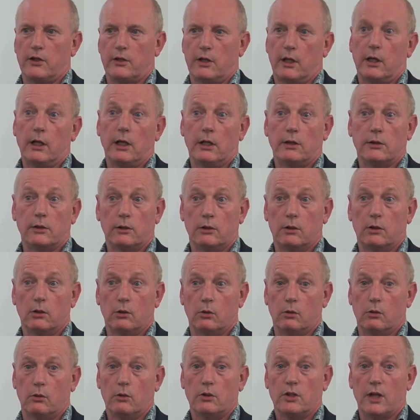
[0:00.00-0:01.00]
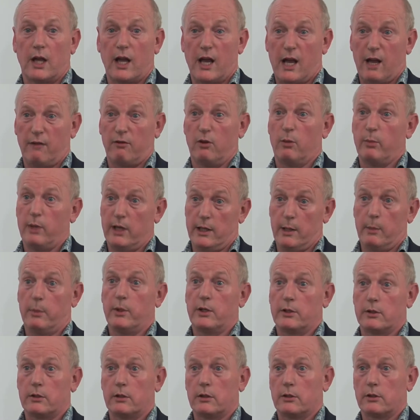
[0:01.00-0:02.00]
they need to do to have a better
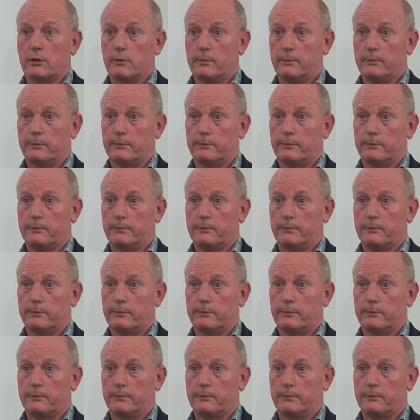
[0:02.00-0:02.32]
business?